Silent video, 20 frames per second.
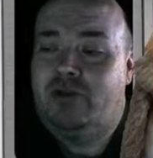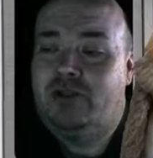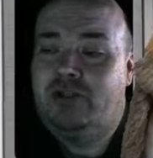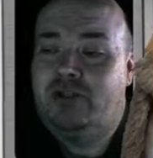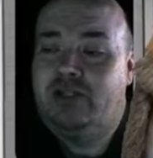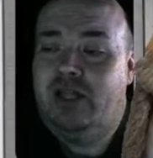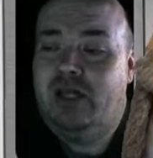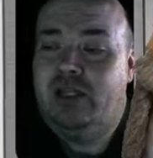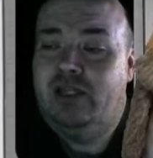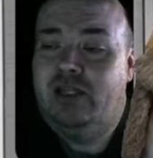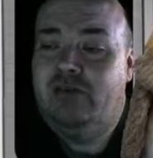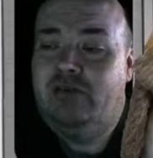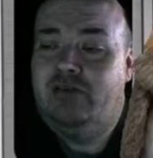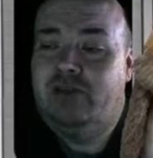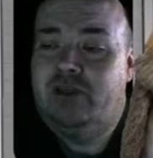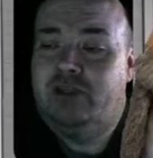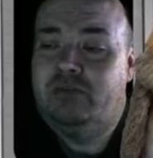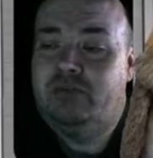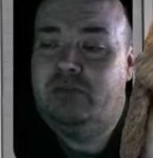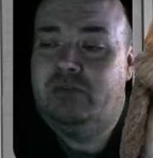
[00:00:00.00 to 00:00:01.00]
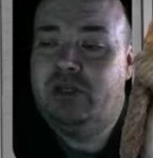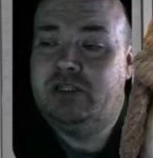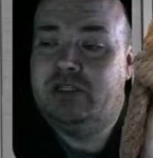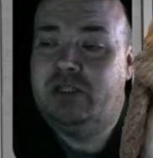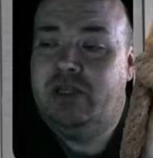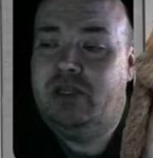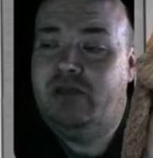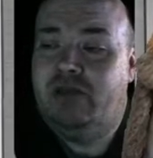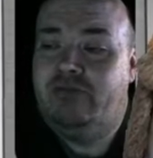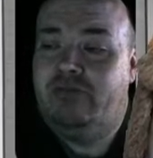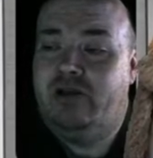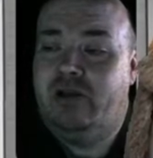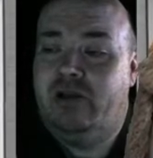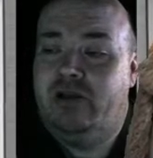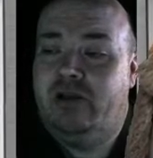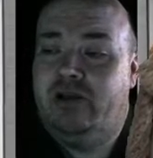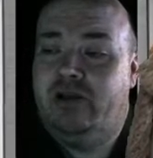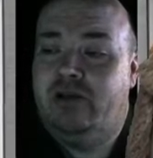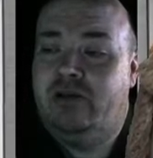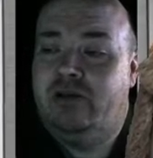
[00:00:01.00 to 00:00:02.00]
is not living his best life right
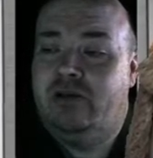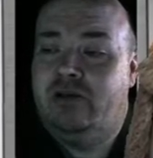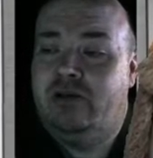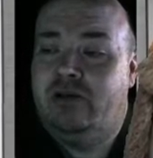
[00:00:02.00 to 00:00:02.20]
now.